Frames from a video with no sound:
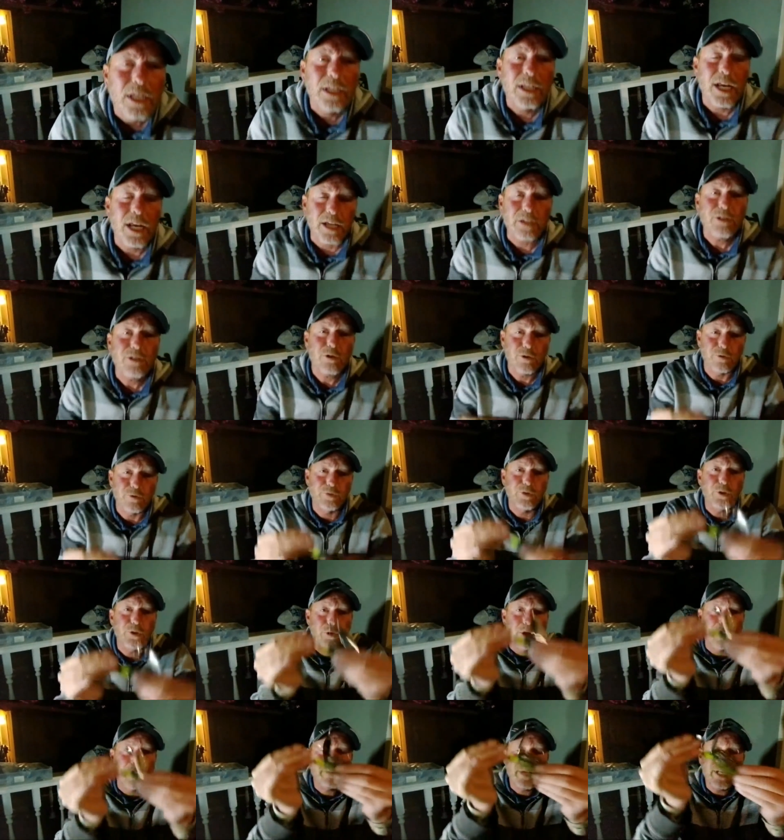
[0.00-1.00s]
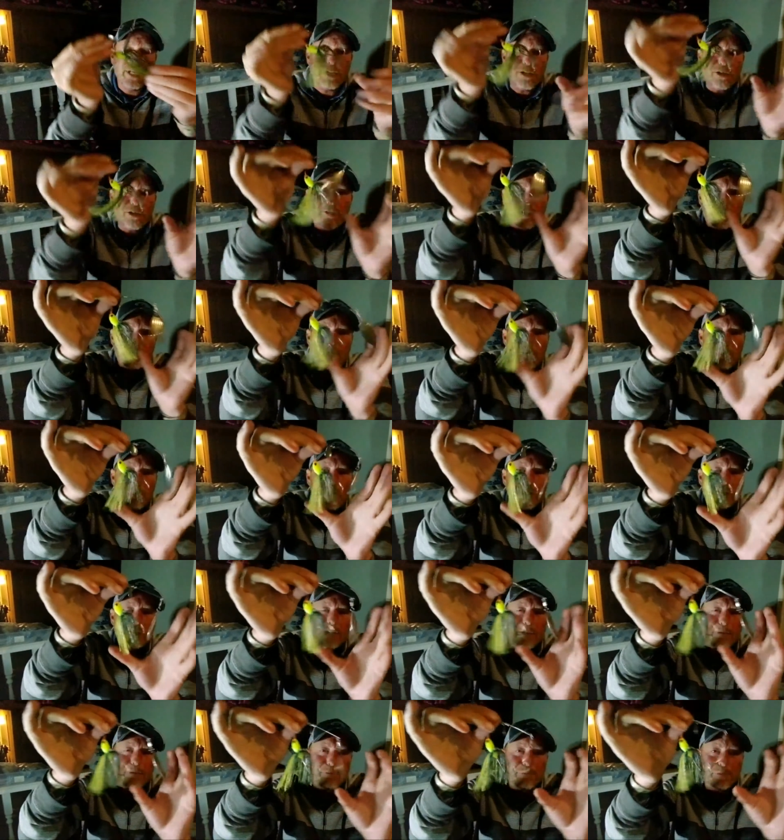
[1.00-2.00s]
Yeah, you do a fluke. I mean, you just don't want
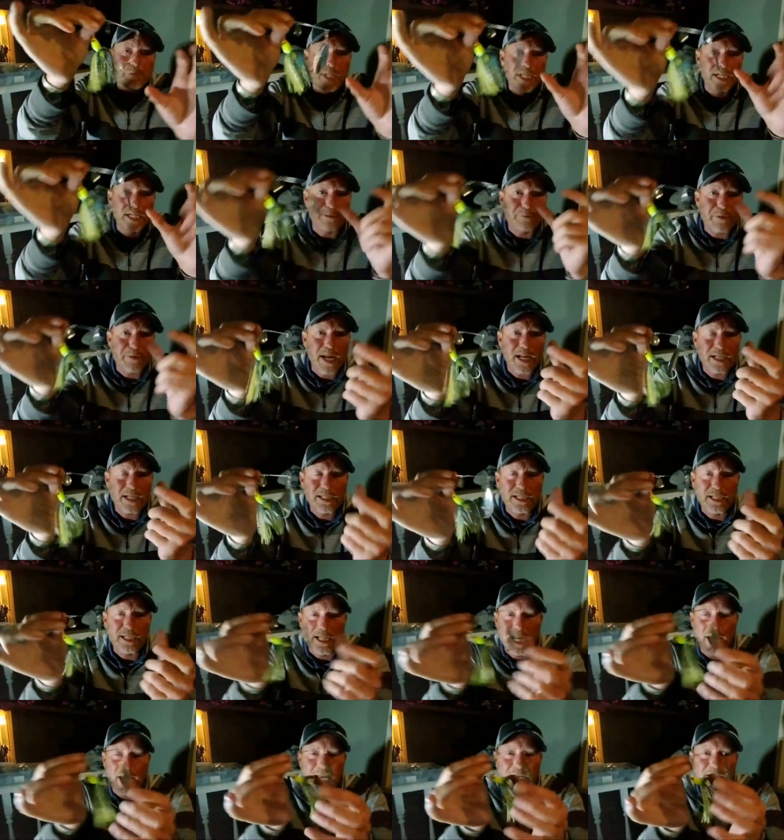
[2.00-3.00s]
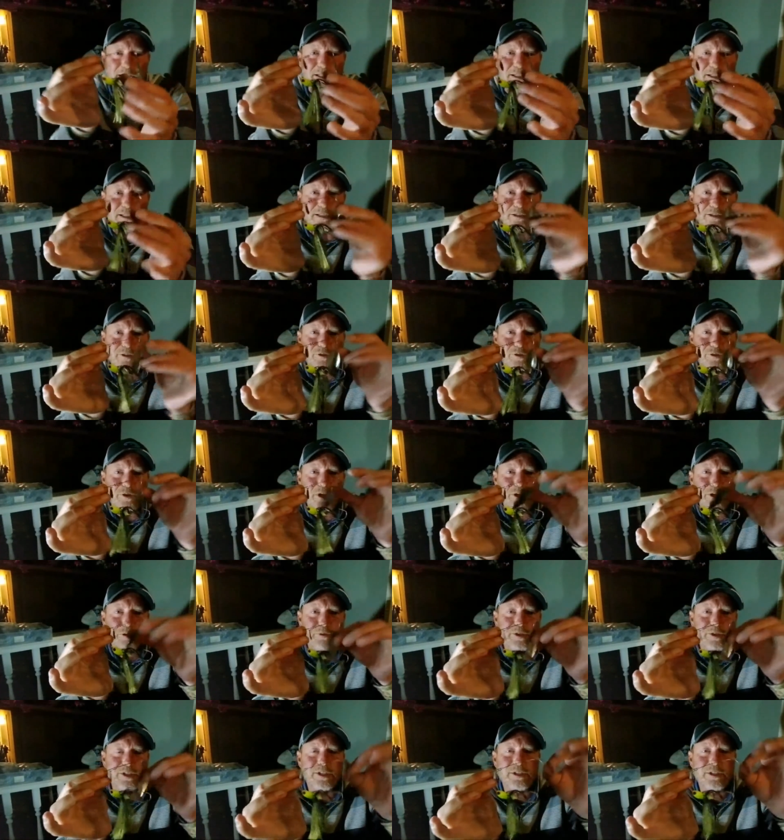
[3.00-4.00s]
something like a paddle tail that has stronger
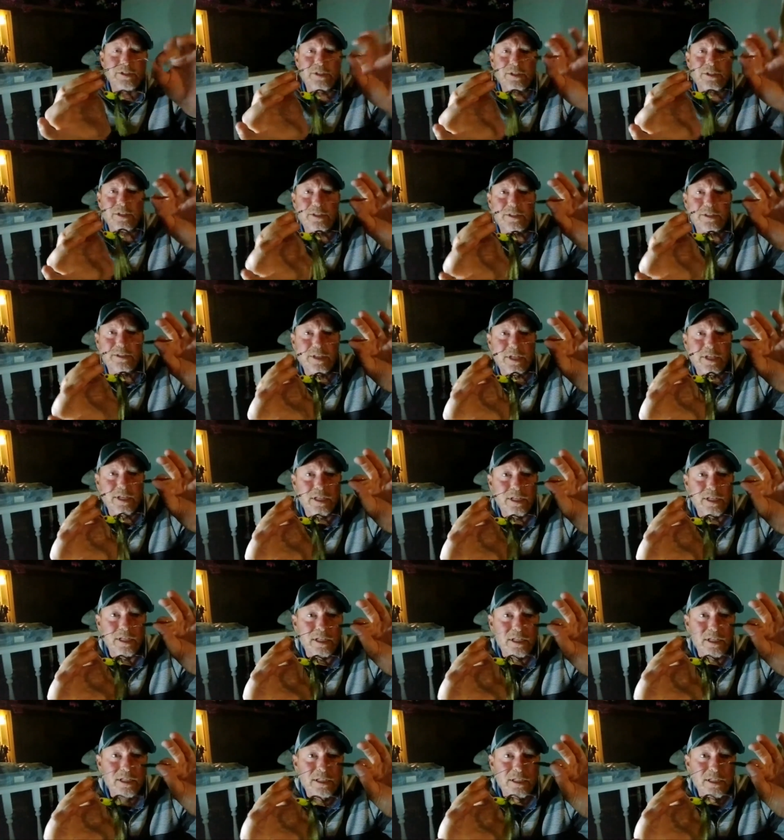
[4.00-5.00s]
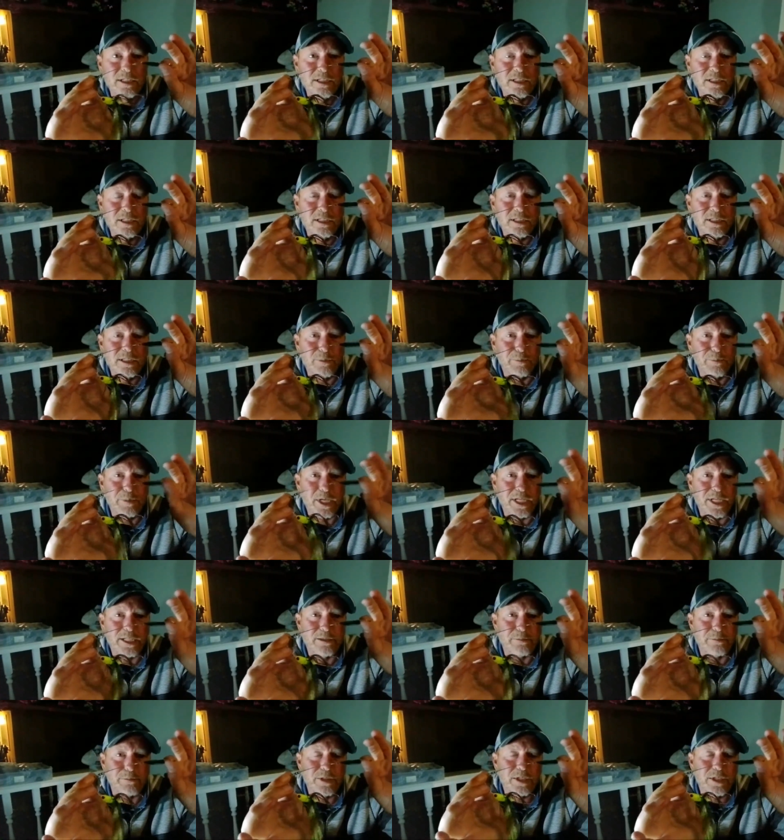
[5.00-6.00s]
resistance than the
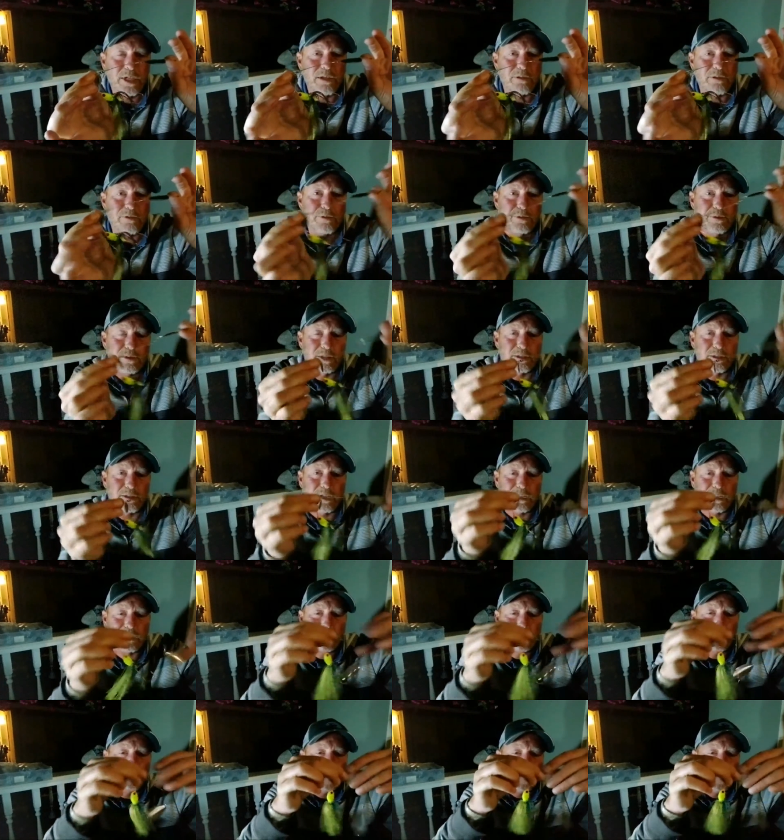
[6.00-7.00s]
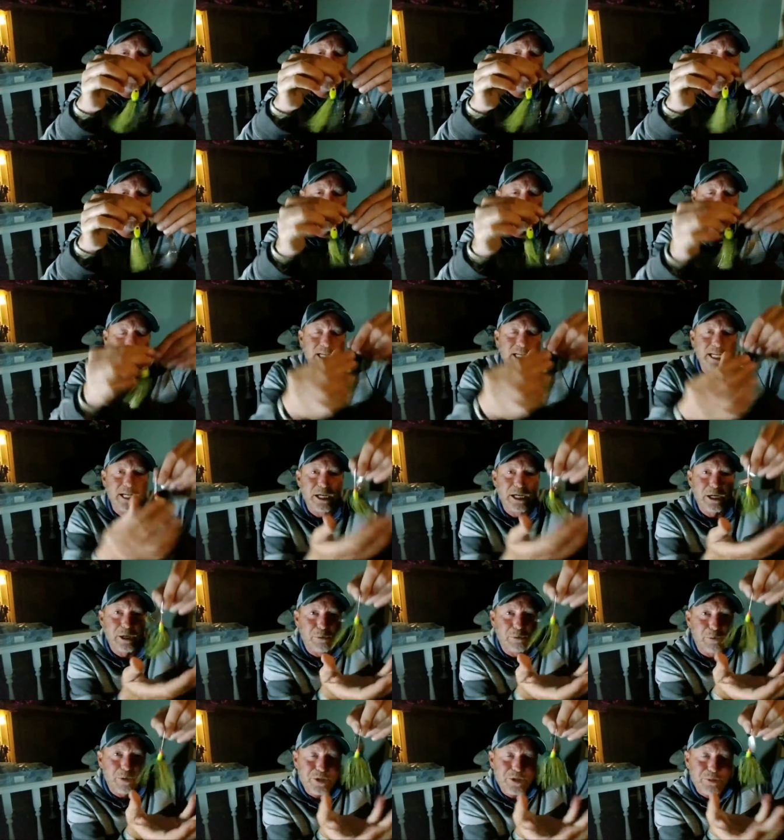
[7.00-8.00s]
blades themselves. Because like I said, once
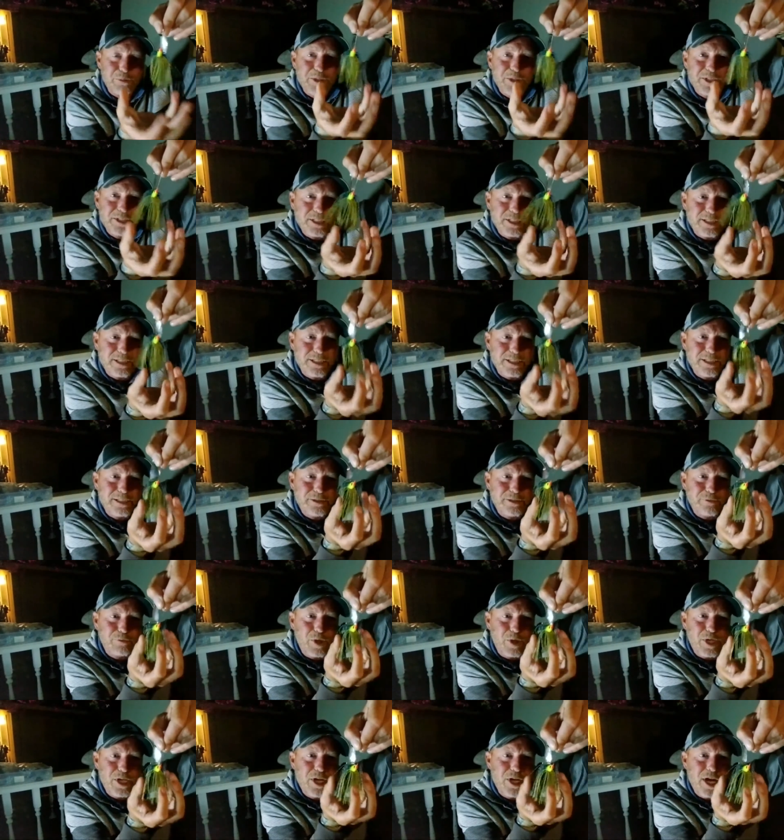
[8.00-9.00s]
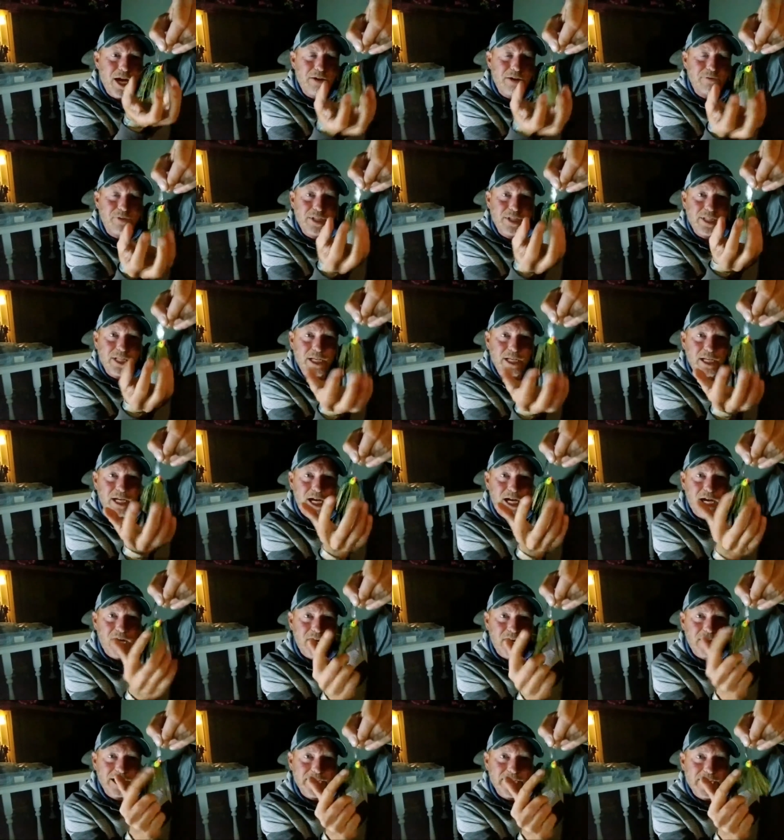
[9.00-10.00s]
the resistance of what you have
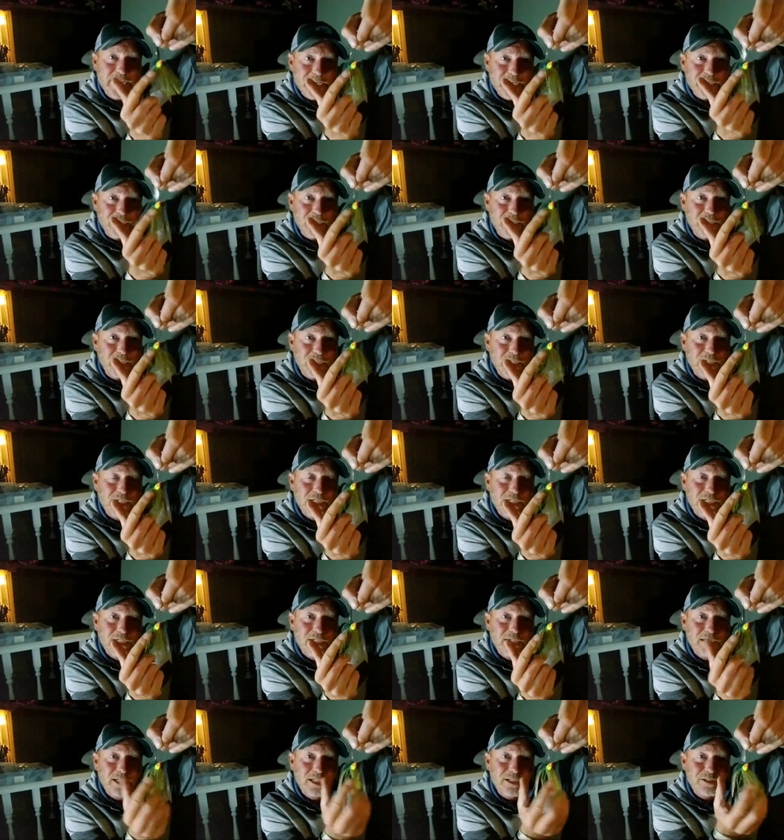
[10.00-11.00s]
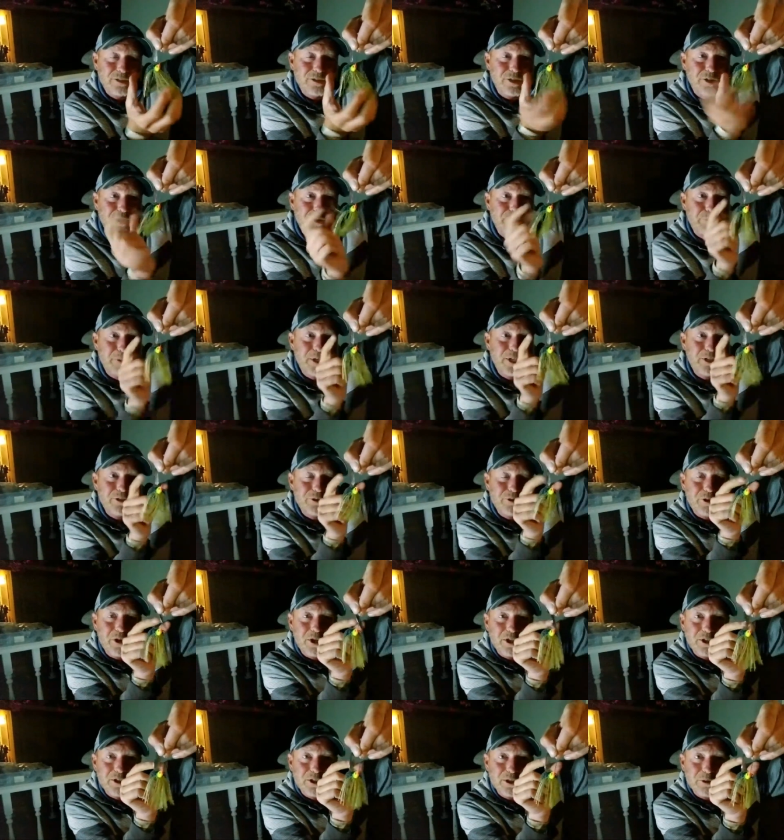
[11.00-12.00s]
on here starts being
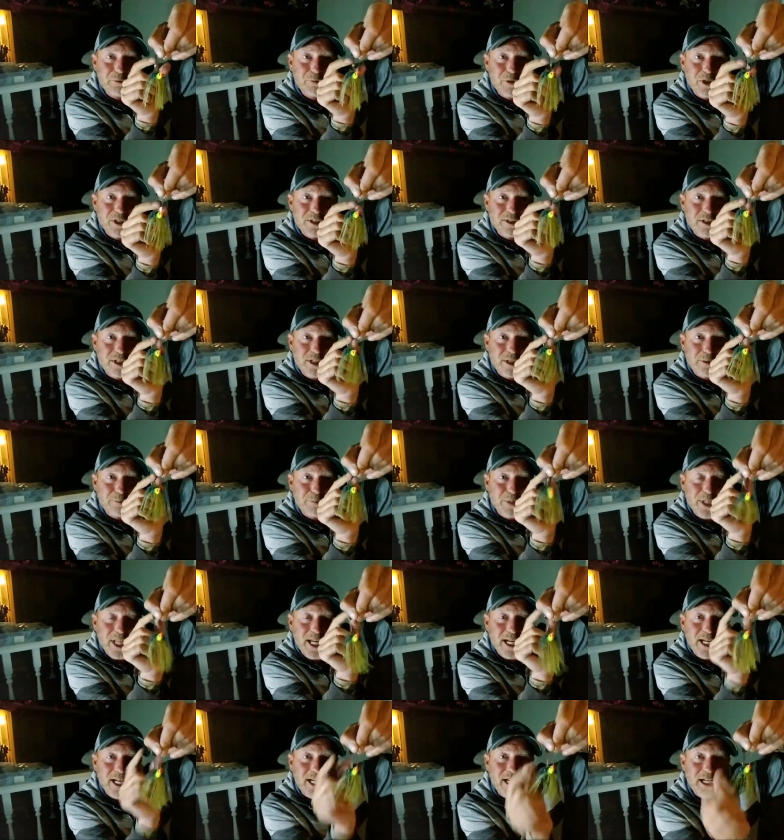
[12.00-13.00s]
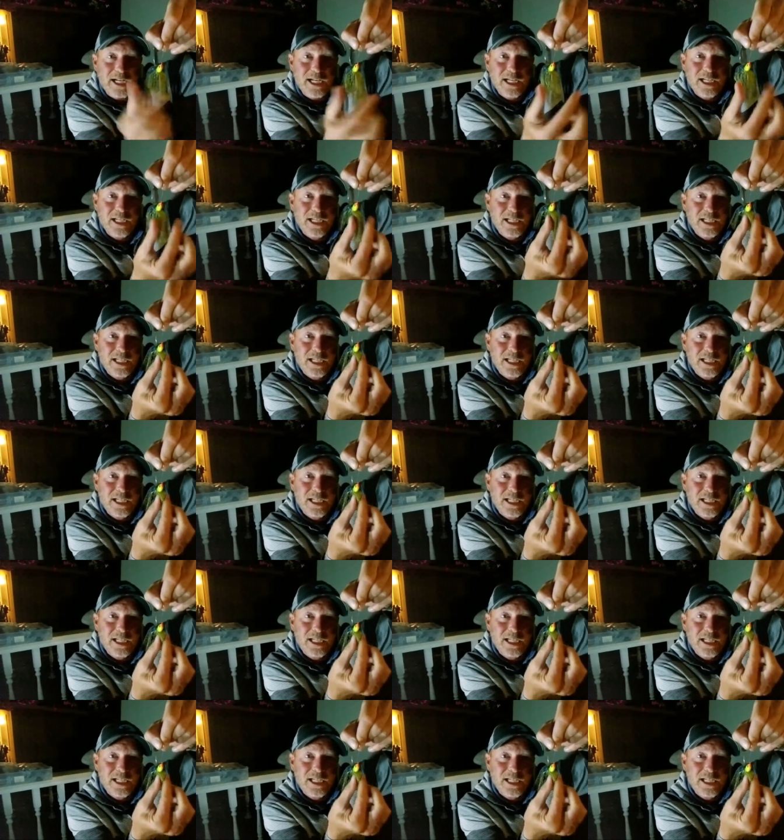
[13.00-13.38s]
stronger than what's on the blade,